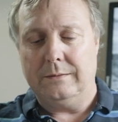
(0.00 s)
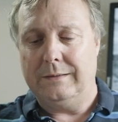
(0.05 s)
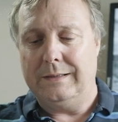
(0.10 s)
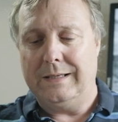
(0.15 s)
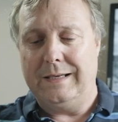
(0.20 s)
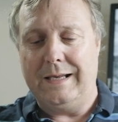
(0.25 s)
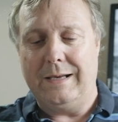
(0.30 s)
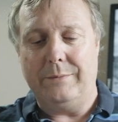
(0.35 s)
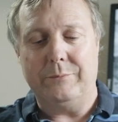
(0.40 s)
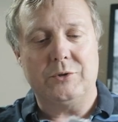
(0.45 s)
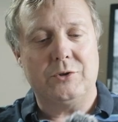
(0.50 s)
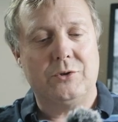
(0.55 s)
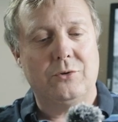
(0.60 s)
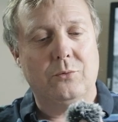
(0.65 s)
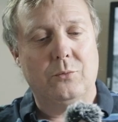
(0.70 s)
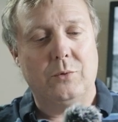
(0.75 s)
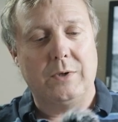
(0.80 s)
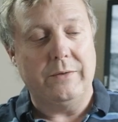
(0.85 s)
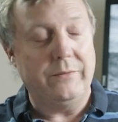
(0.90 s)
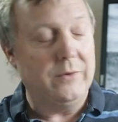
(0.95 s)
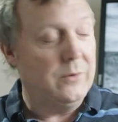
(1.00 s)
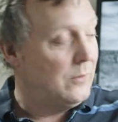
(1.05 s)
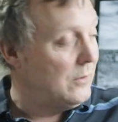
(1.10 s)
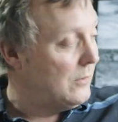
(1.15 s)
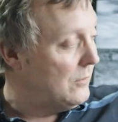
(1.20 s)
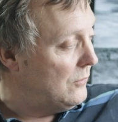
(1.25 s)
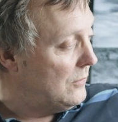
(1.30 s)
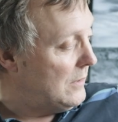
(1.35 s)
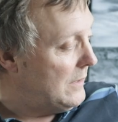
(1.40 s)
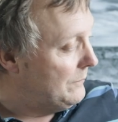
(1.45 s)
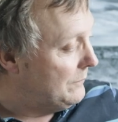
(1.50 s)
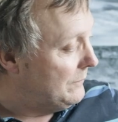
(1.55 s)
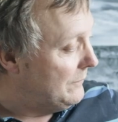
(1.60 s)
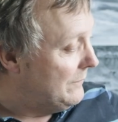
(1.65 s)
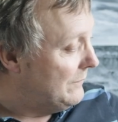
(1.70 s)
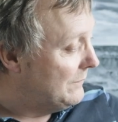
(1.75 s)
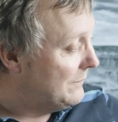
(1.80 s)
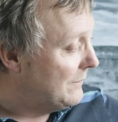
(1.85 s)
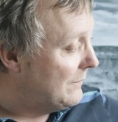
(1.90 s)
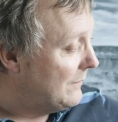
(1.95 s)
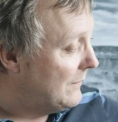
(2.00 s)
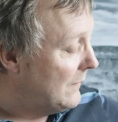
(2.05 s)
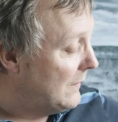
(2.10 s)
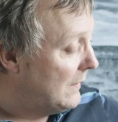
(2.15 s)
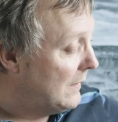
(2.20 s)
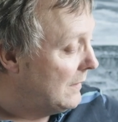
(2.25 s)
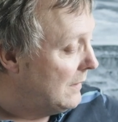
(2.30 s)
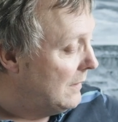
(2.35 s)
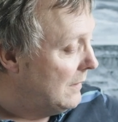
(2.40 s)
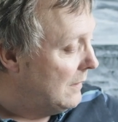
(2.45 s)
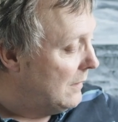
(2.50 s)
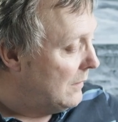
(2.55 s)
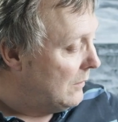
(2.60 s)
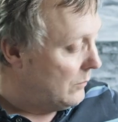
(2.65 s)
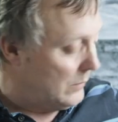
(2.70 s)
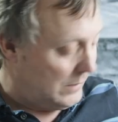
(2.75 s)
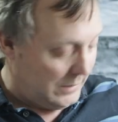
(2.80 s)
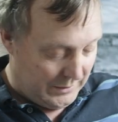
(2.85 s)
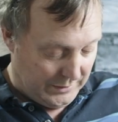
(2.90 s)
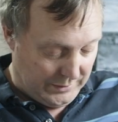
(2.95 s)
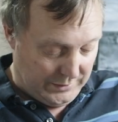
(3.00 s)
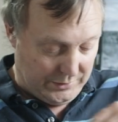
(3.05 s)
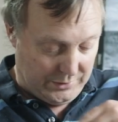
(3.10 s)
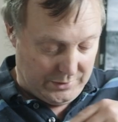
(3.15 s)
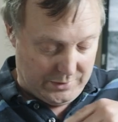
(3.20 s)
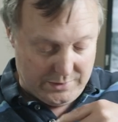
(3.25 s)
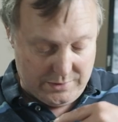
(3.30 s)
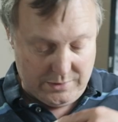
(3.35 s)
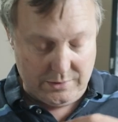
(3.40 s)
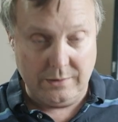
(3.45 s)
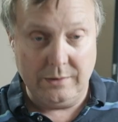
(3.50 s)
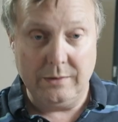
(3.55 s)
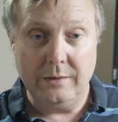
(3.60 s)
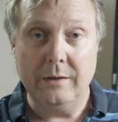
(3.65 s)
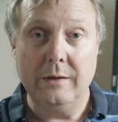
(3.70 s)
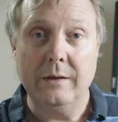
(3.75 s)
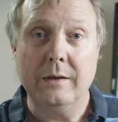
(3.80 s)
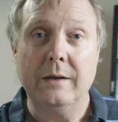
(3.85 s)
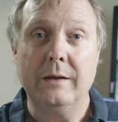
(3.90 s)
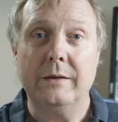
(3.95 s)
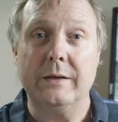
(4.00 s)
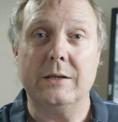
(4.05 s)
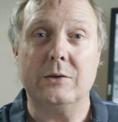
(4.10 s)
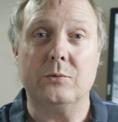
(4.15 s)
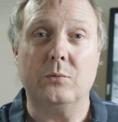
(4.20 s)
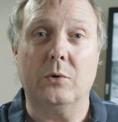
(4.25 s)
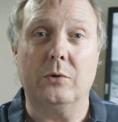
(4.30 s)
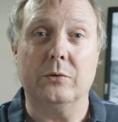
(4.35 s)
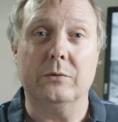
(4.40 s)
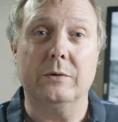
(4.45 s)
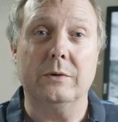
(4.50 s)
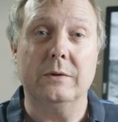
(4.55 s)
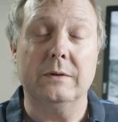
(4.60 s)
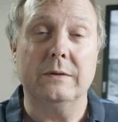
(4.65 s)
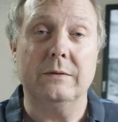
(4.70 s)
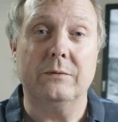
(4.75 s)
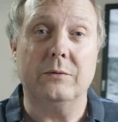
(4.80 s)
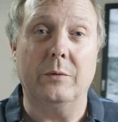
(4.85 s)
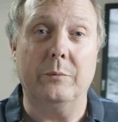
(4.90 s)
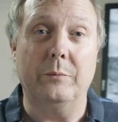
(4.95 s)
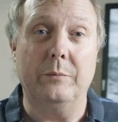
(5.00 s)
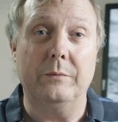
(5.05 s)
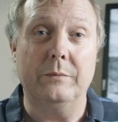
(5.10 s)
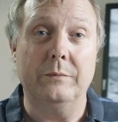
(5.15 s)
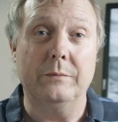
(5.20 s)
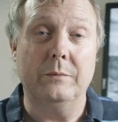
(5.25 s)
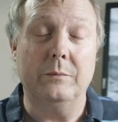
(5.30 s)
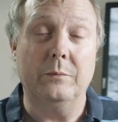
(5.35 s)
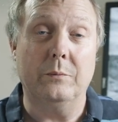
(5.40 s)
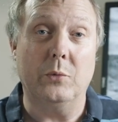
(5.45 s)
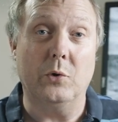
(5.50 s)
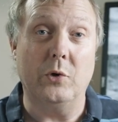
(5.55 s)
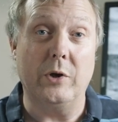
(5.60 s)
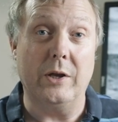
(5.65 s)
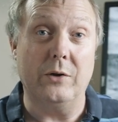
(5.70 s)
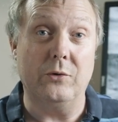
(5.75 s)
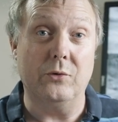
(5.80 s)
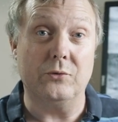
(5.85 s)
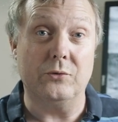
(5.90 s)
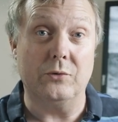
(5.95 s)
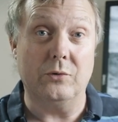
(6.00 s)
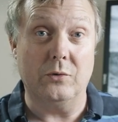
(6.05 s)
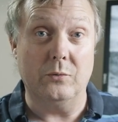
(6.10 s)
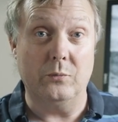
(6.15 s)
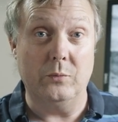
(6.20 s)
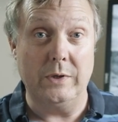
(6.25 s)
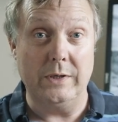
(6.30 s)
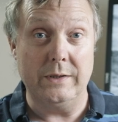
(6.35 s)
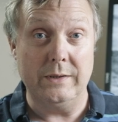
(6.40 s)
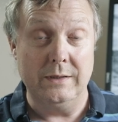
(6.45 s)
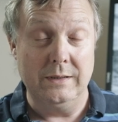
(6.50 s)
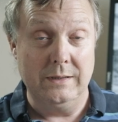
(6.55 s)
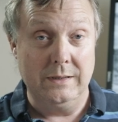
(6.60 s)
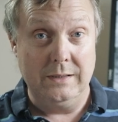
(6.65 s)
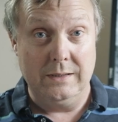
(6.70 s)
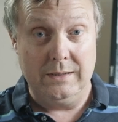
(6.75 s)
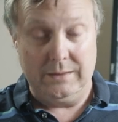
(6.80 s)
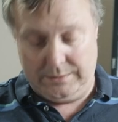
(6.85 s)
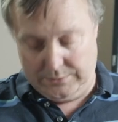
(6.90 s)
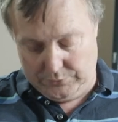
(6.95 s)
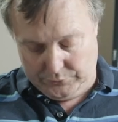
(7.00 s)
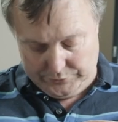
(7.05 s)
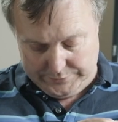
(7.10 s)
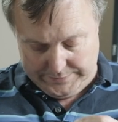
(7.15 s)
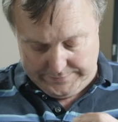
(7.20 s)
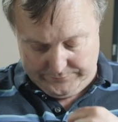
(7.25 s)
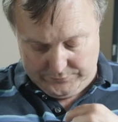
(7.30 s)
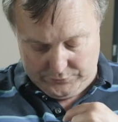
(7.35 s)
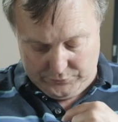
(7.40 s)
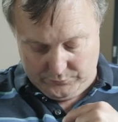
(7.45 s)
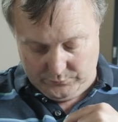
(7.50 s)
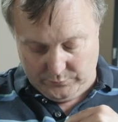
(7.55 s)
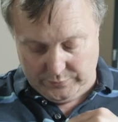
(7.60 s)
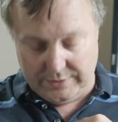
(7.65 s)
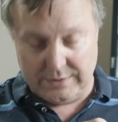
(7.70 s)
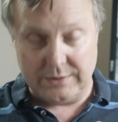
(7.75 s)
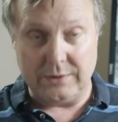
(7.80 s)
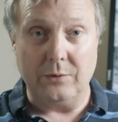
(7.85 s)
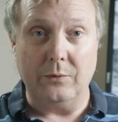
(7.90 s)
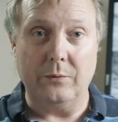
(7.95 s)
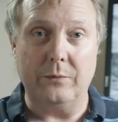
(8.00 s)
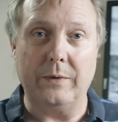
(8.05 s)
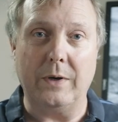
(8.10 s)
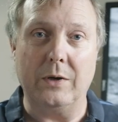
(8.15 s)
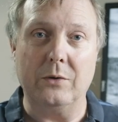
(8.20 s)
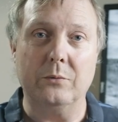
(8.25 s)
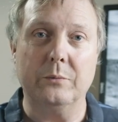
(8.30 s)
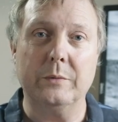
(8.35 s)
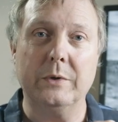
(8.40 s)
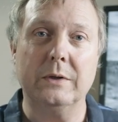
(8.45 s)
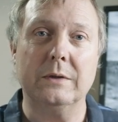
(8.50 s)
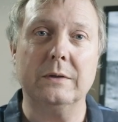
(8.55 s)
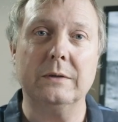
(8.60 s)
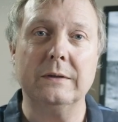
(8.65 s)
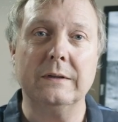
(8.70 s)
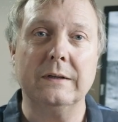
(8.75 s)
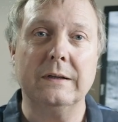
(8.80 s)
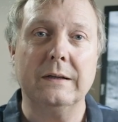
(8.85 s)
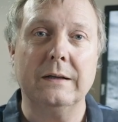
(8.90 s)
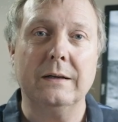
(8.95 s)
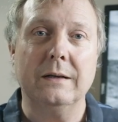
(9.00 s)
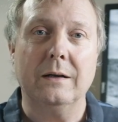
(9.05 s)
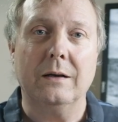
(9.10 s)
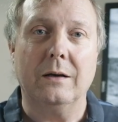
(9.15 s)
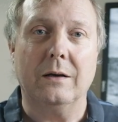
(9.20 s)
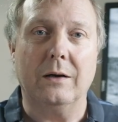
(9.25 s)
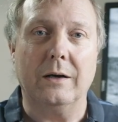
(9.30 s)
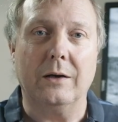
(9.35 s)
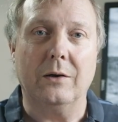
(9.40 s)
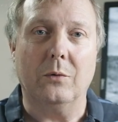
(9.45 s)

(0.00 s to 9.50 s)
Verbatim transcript: dead hamster or whatever you want to call it, which this one from Boya doesn't come with. It doesn't even come with this little foam. I